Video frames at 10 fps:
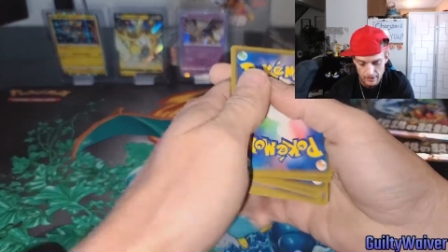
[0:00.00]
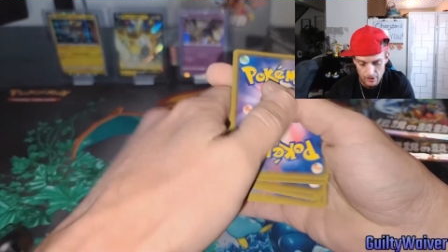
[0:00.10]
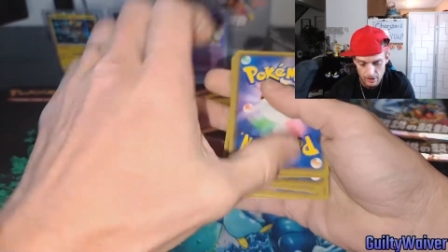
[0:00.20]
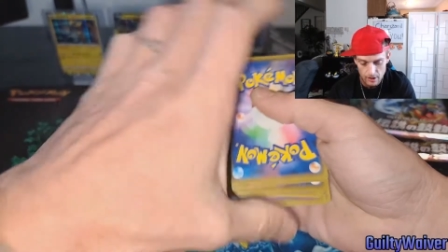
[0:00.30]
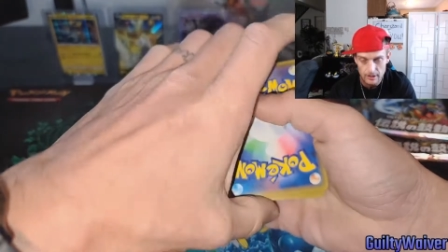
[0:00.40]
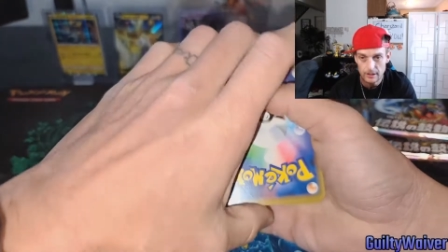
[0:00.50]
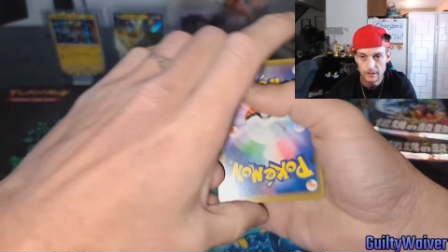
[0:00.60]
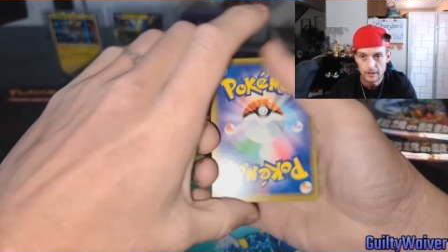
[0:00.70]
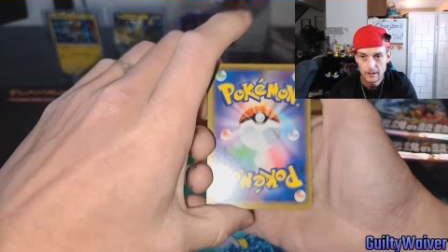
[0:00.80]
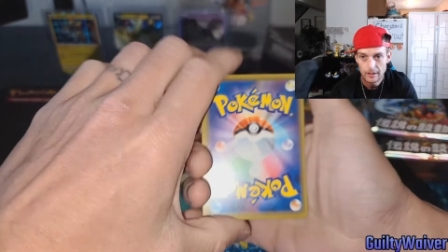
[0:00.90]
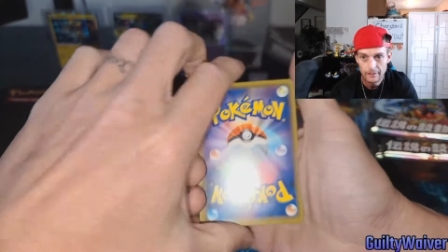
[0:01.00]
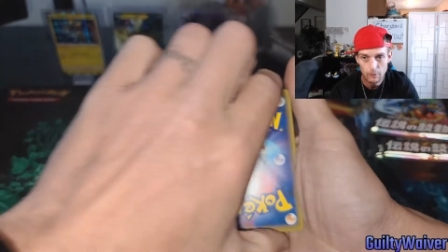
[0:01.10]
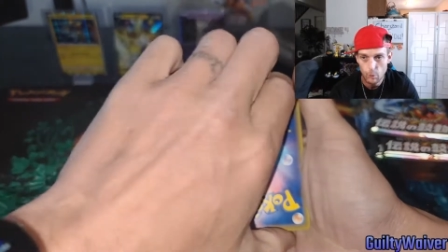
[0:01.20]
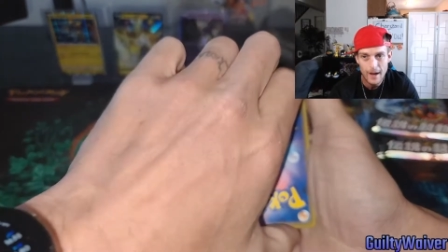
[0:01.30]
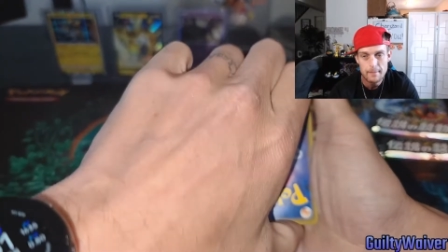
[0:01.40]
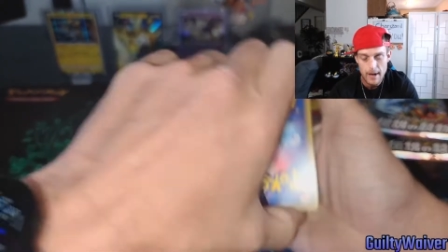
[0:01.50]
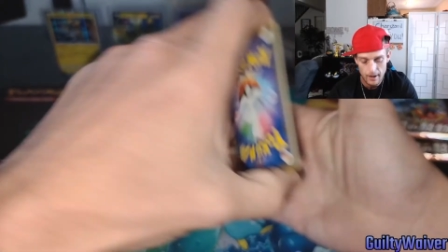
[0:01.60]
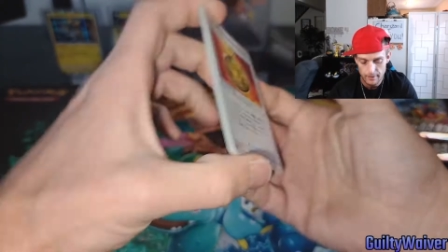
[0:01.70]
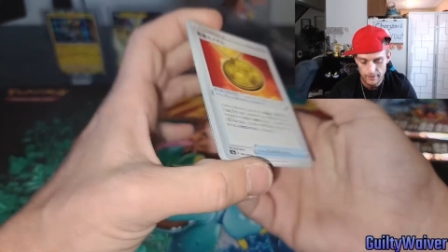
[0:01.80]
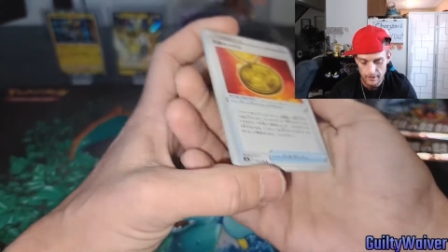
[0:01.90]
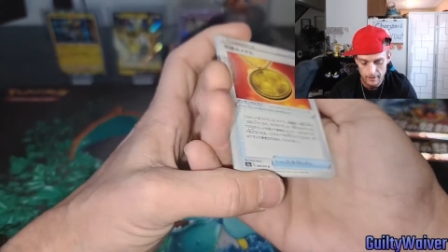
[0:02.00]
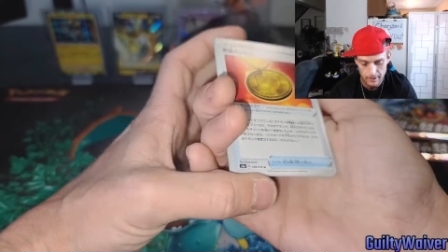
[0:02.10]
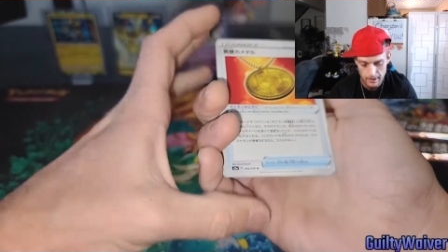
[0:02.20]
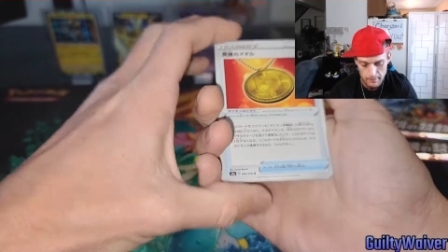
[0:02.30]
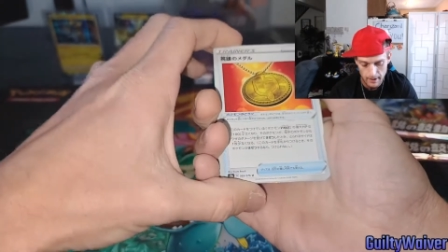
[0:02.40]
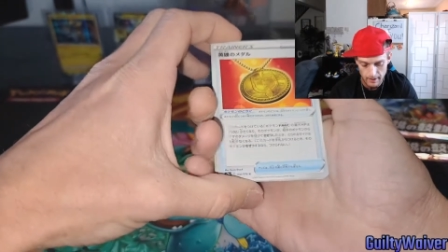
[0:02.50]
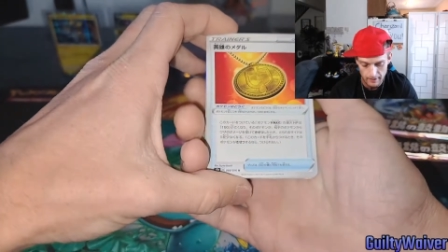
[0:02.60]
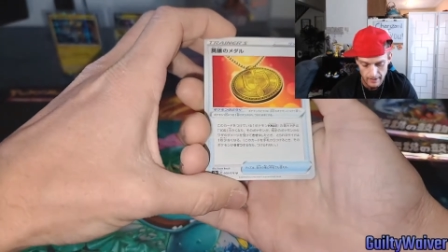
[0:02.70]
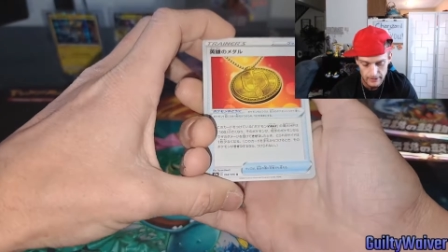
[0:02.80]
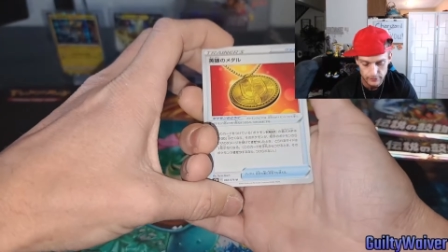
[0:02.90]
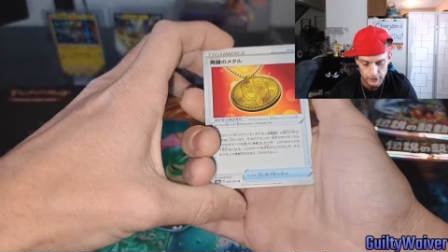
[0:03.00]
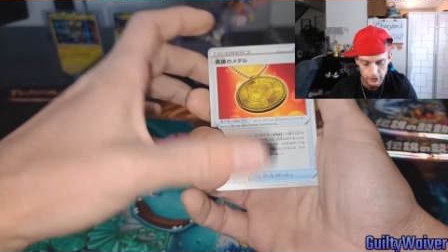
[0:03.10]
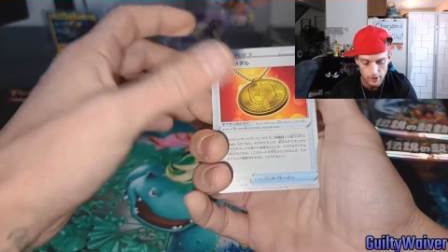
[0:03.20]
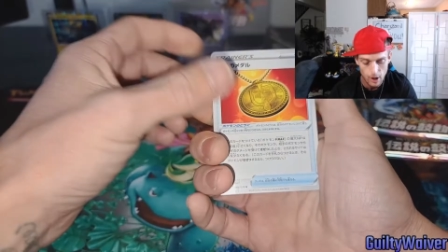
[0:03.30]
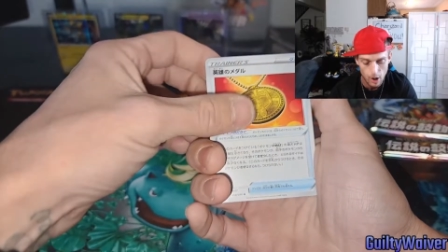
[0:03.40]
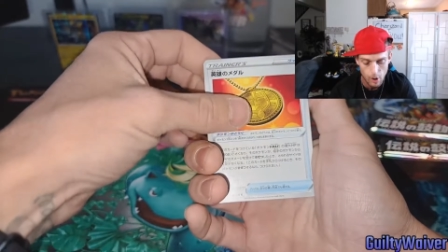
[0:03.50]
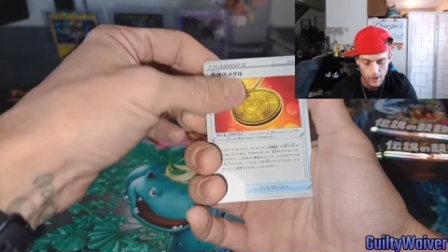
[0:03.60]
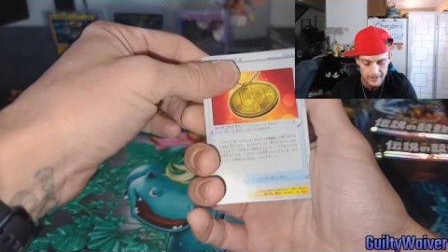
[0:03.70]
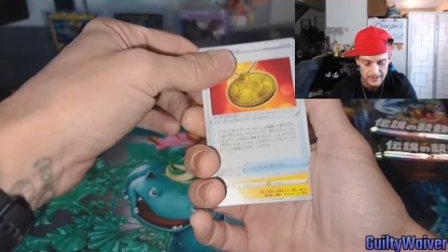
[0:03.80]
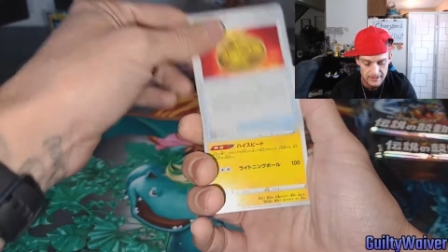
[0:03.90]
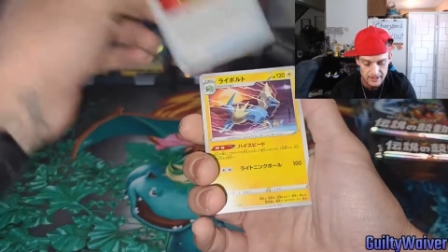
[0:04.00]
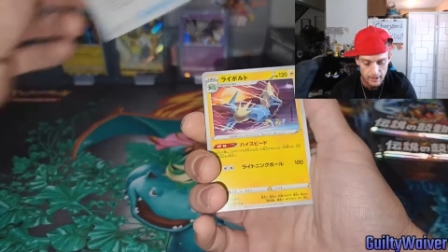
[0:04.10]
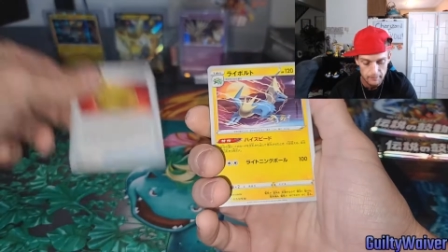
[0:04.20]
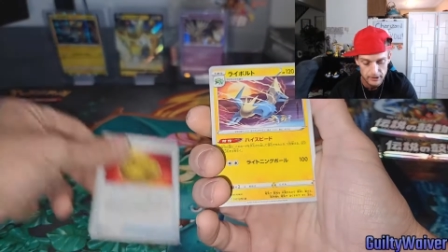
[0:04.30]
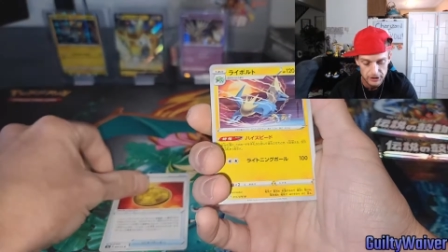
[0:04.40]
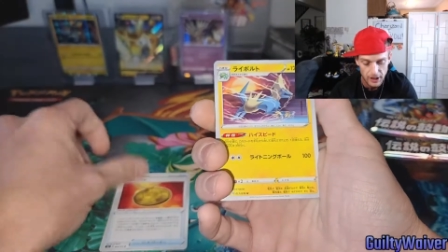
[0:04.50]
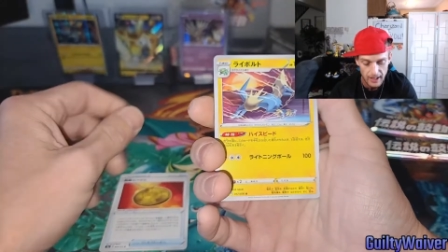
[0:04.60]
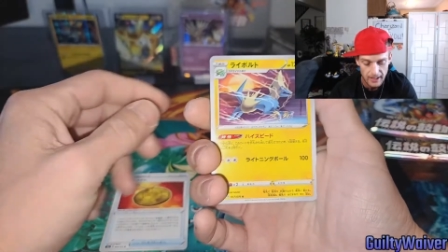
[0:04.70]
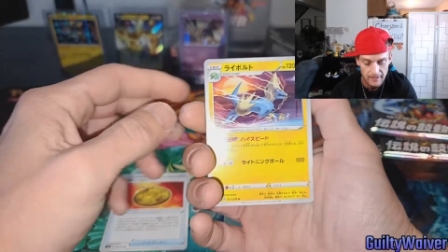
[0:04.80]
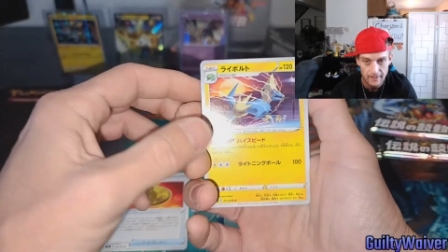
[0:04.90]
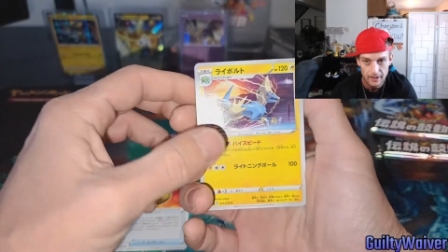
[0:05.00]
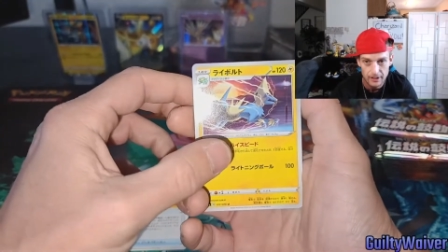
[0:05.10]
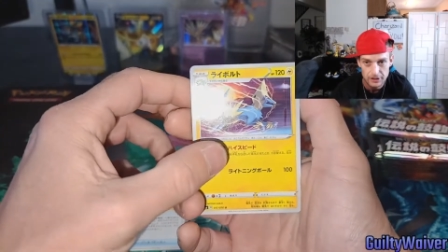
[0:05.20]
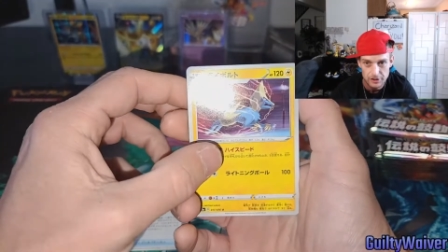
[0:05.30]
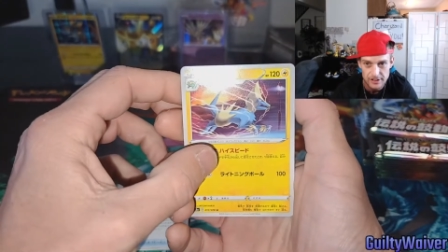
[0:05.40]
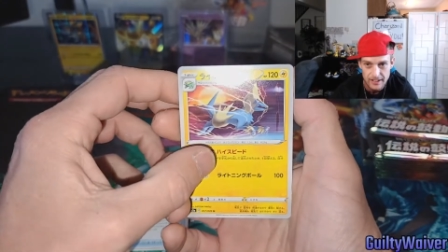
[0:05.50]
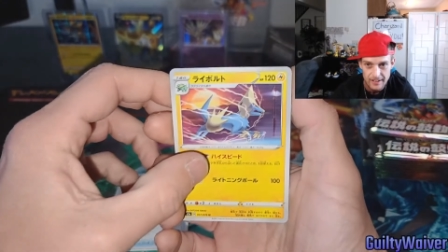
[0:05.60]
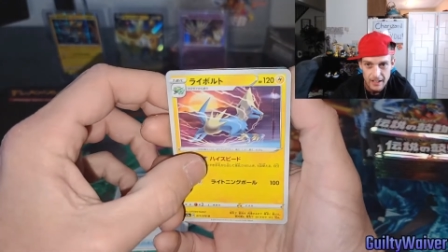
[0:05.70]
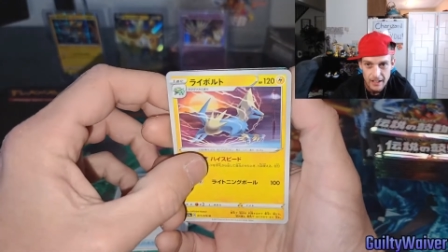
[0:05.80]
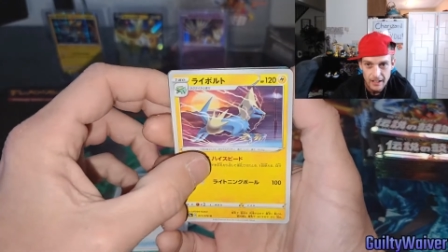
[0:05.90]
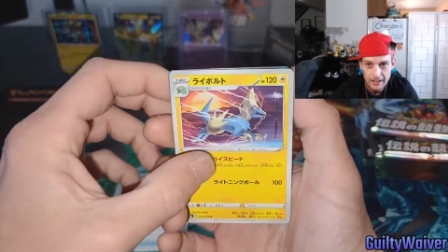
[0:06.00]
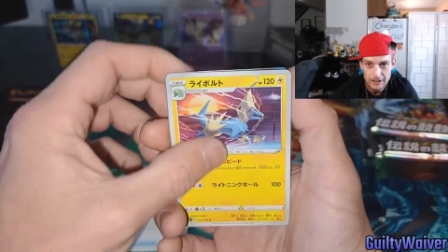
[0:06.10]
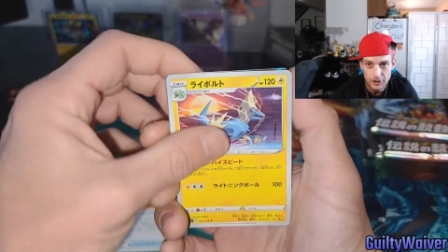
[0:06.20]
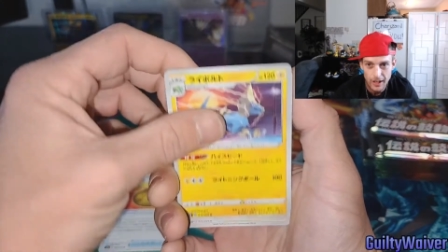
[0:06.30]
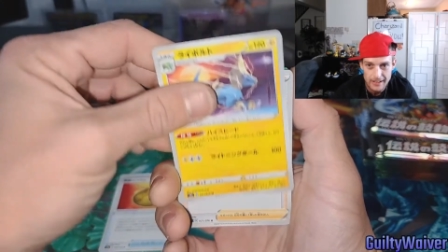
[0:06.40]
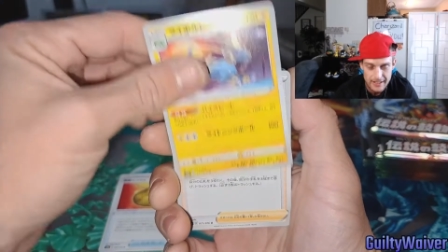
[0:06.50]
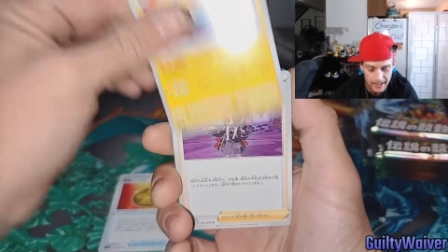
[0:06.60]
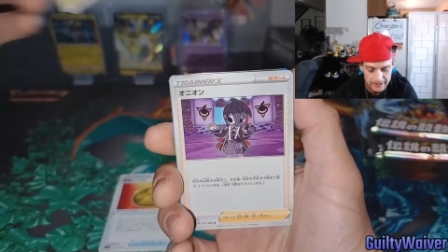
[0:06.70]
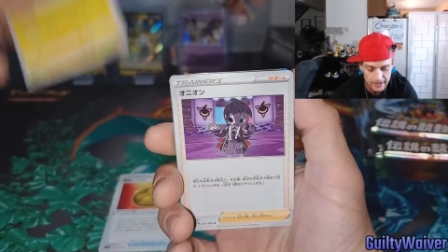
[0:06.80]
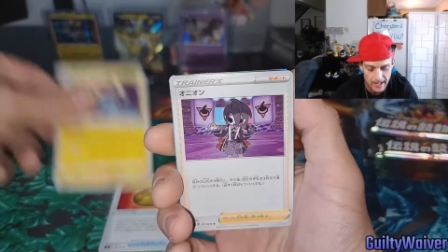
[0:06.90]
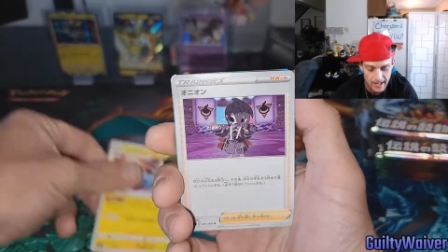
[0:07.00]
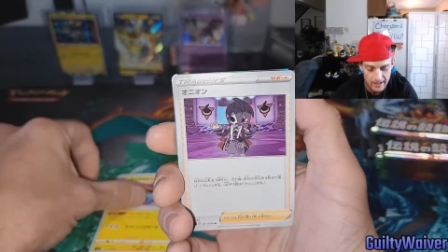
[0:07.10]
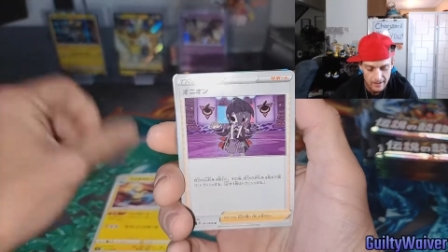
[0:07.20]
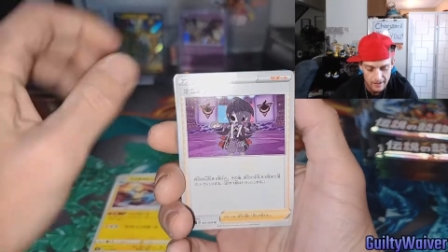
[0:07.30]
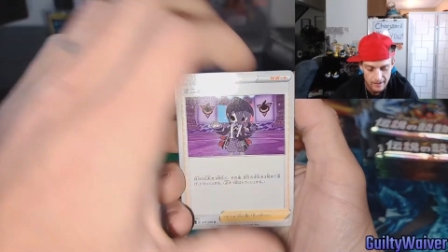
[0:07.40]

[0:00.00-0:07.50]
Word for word: look and they're way better than in America. That's for sure. Oh, I seen something shiny in there. Did you see it? Did you guys catch that?